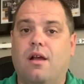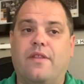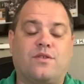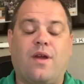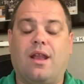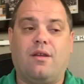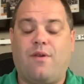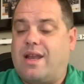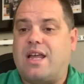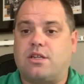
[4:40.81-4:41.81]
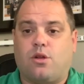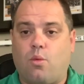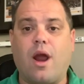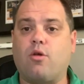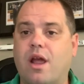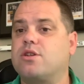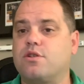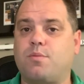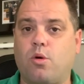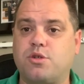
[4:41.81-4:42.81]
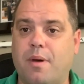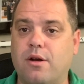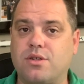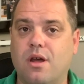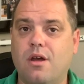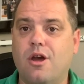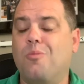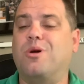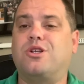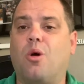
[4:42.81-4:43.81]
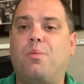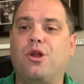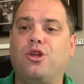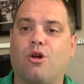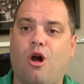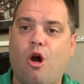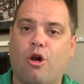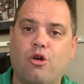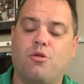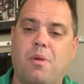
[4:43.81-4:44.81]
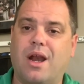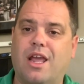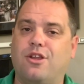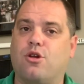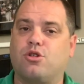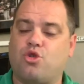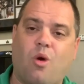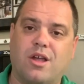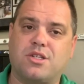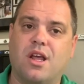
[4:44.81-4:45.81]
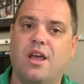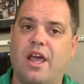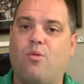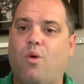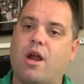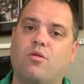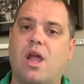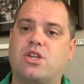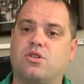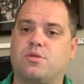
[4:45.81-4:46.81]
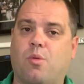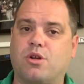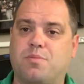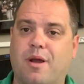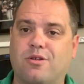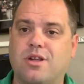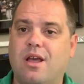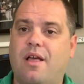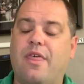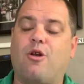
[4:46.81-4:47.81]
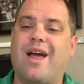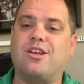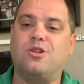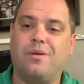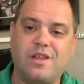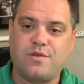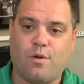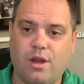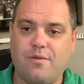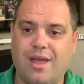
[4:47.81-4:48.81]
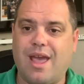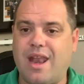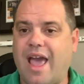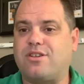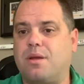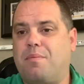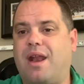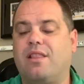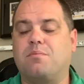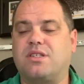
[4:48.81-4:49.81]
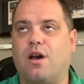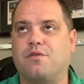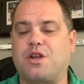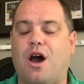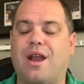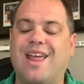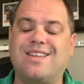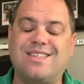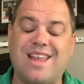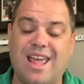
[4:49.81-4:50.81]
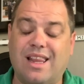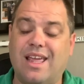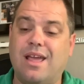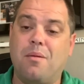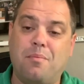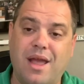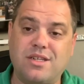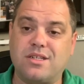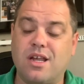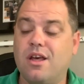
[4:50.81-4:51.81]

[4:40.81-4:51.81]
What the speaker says: That's fantastic. They're recreational sports bettors. But don't put your hard-earned money and your trust in recreational sports bettors that are not doing this for a living and actually betting themselves on a daily basis.